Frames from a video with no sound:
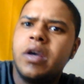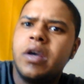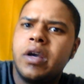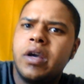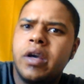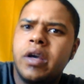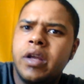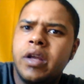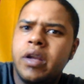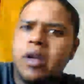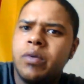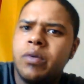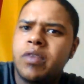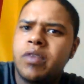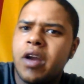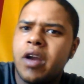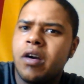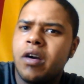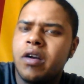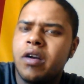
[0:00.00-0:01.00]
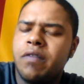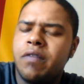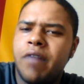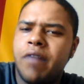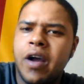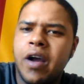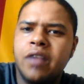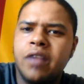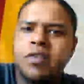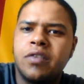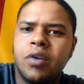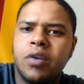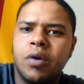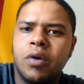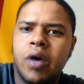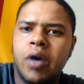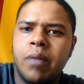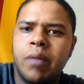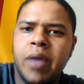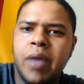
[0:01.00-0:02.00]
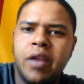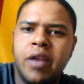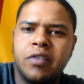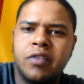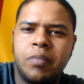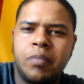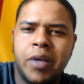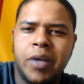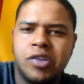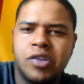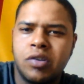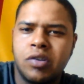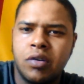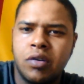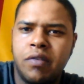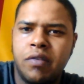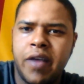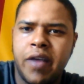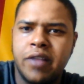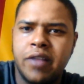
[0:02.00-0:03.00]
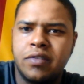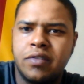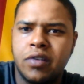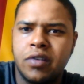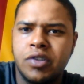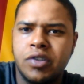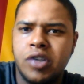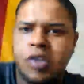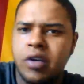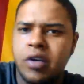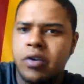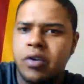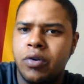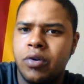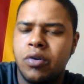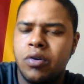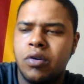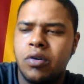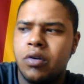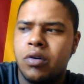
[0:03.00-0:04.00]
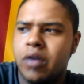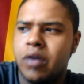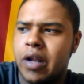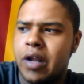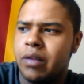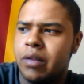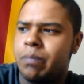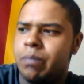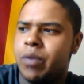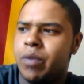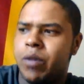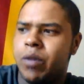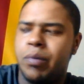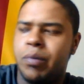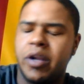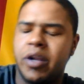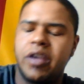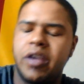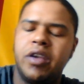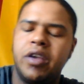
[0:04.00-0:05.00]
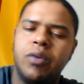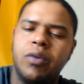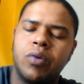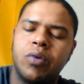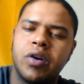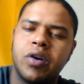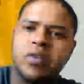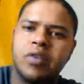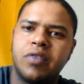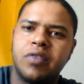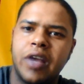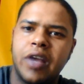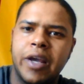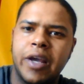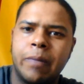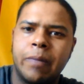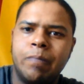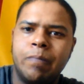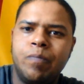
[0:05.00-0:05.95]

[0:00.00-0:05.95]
And it was kind of hard to find, so I made a special advanced search on Google, and I, put in keywords like